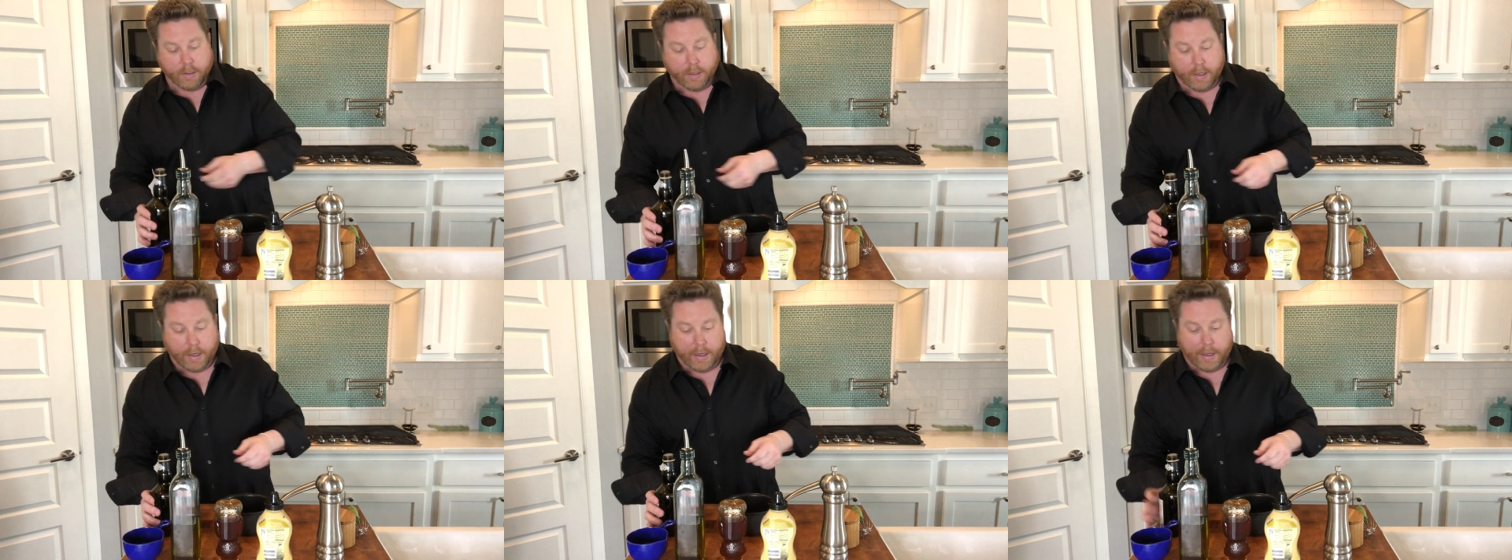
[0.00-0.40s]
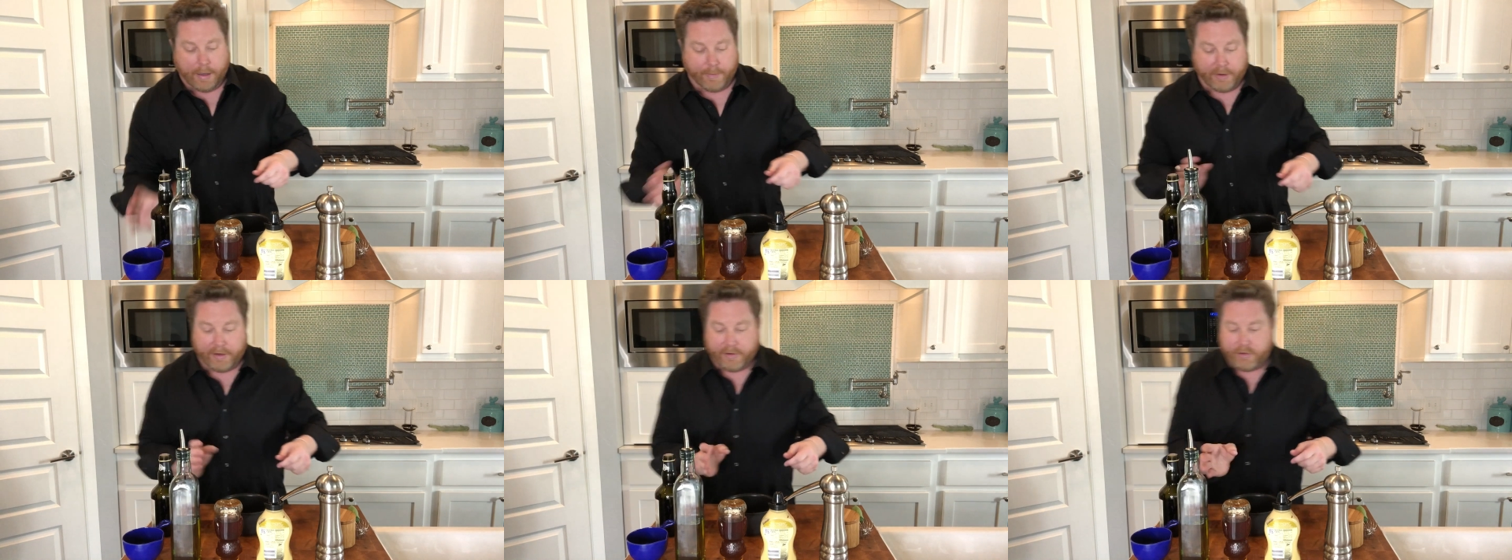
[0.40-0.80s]

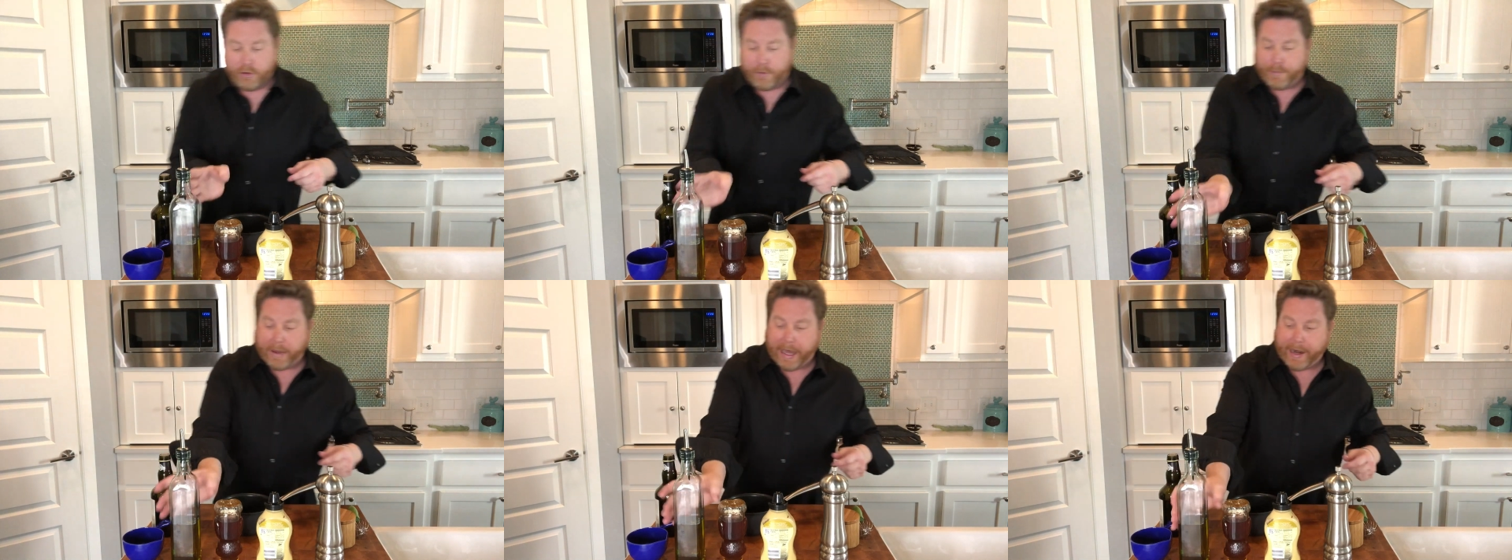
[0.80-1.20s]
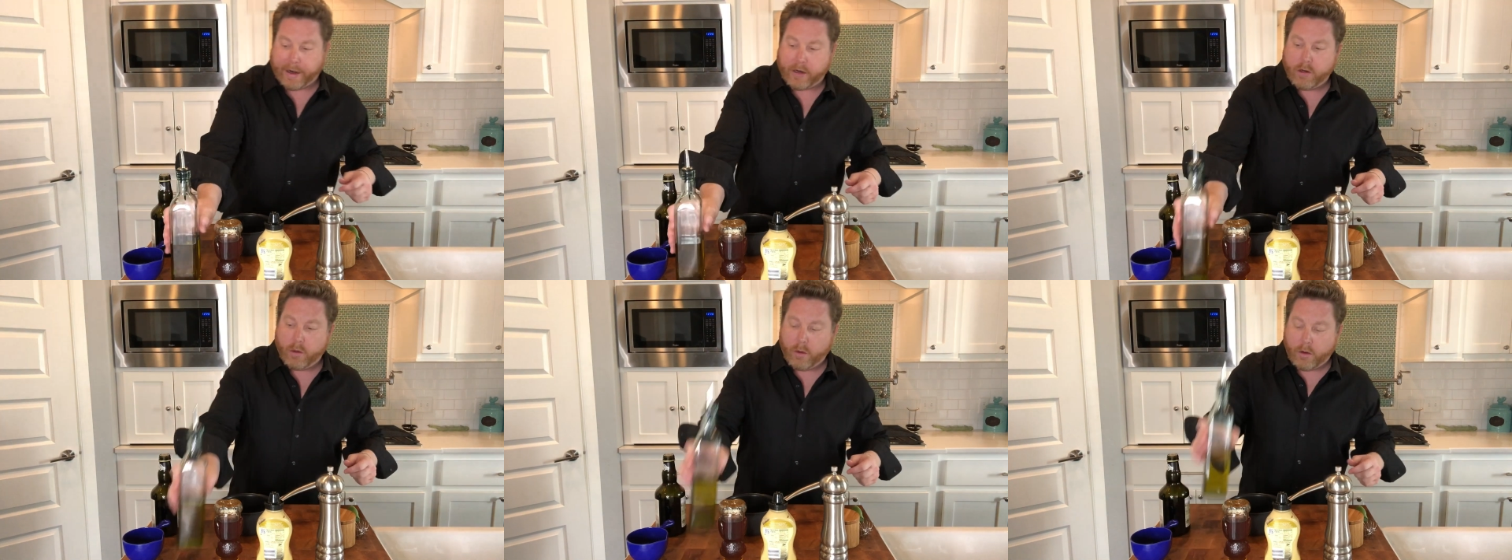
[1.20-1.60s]
I'm going to do
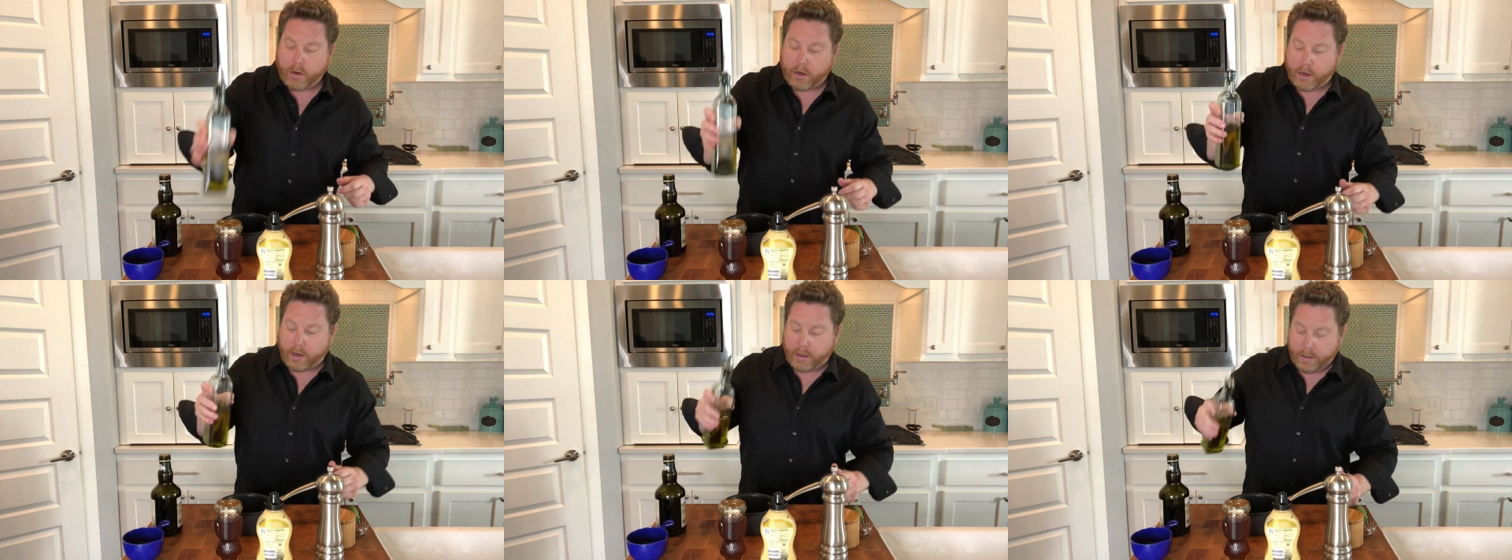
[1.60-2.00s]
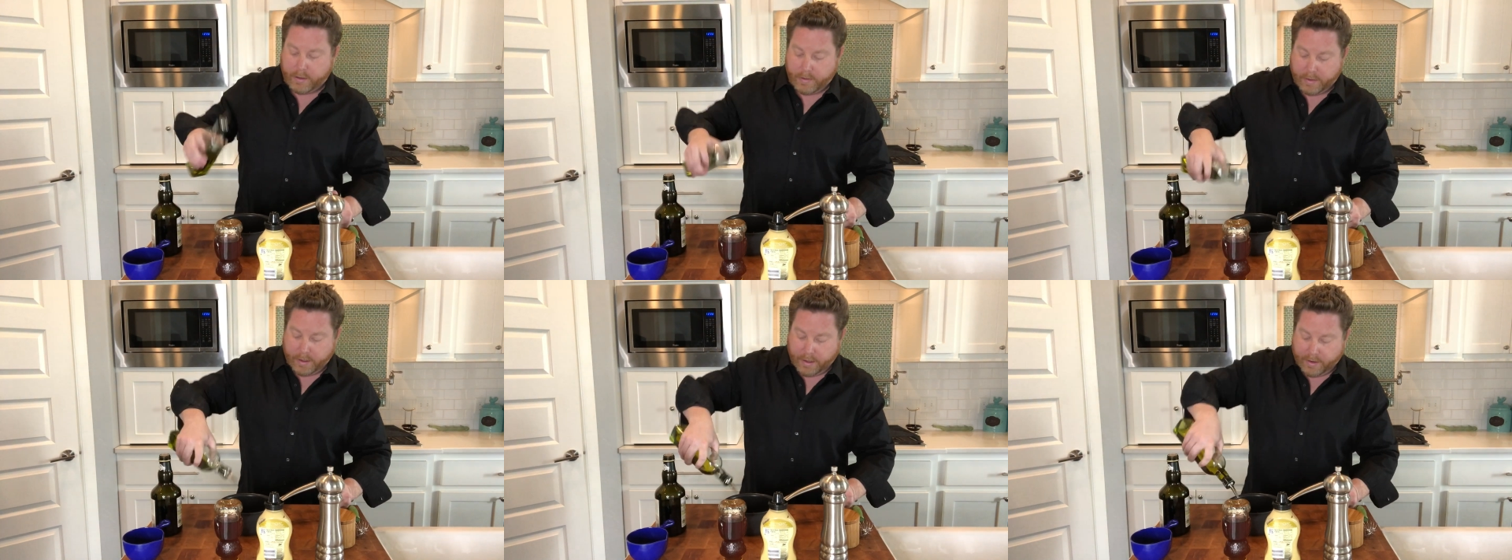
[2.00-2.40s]
about 1/4
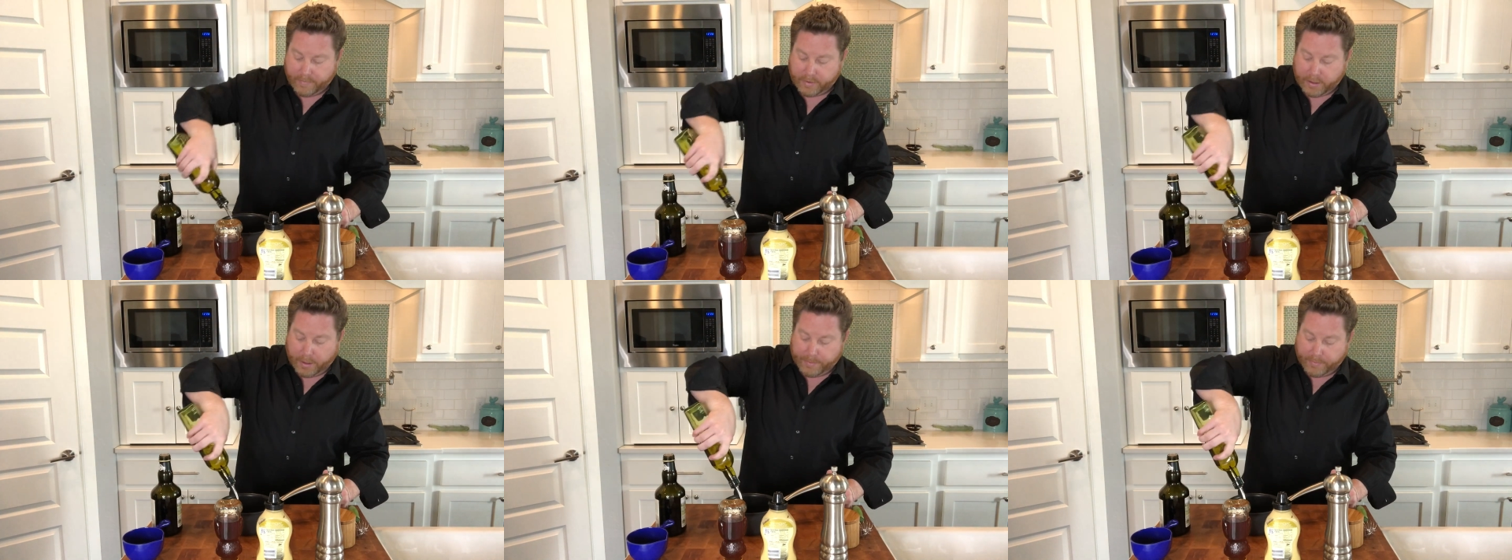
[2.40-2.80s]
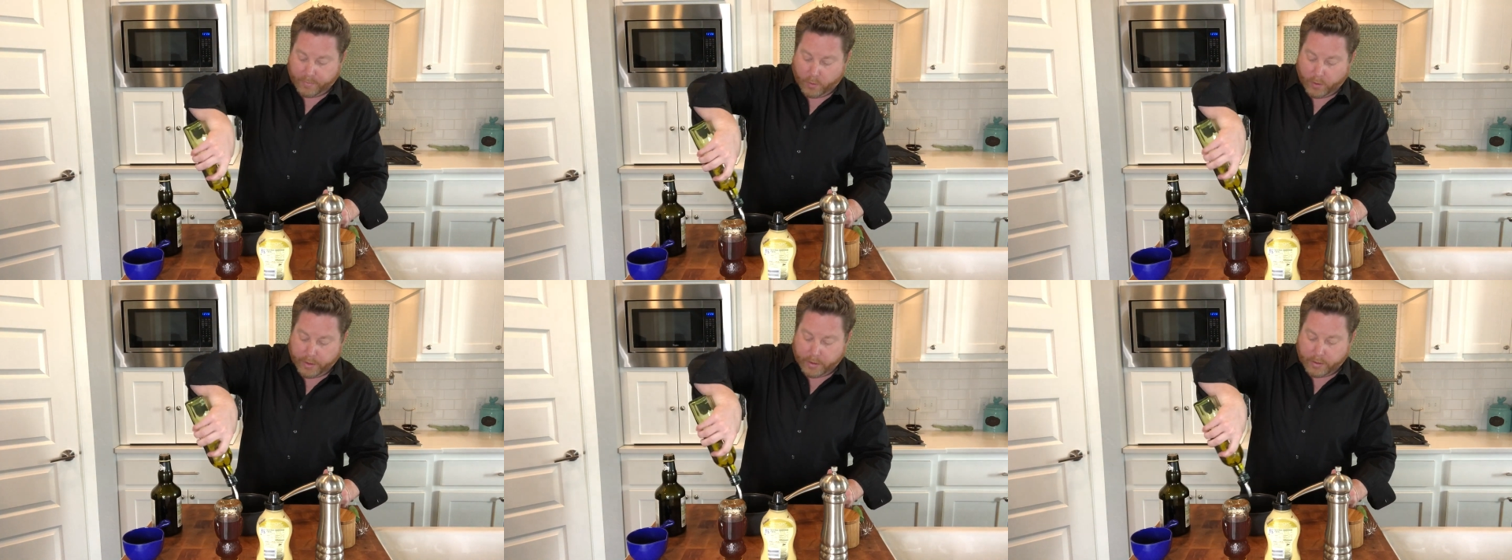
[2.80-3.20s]
of a cup of
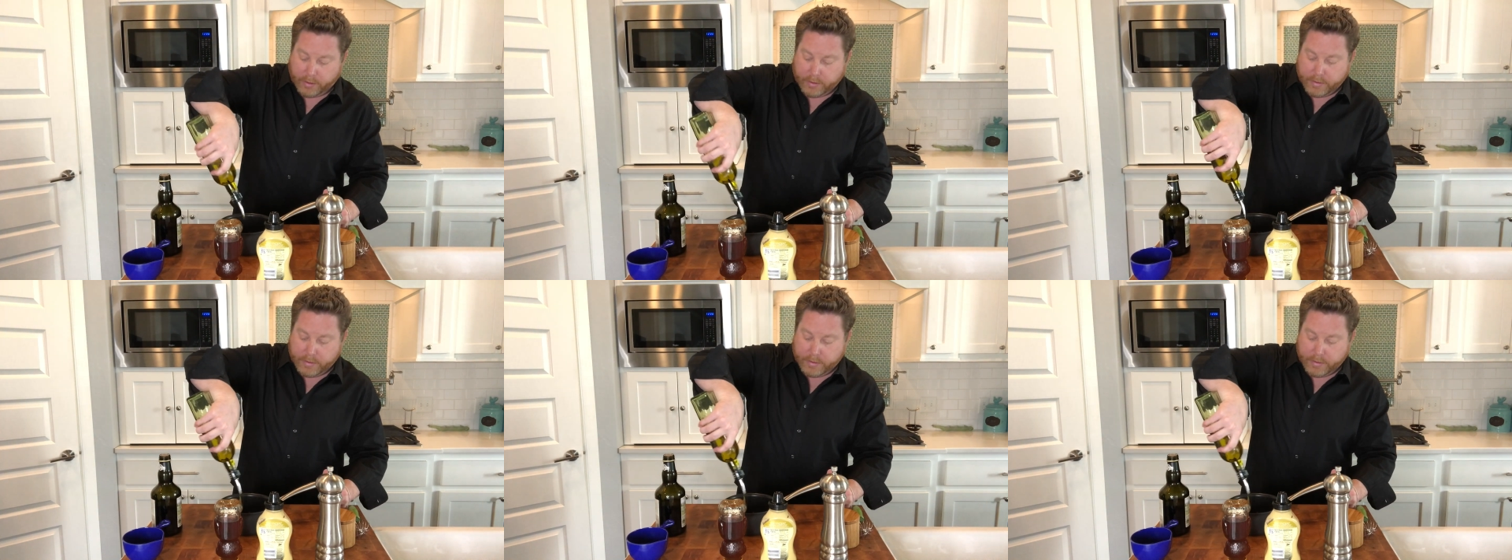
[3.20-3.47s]
oil.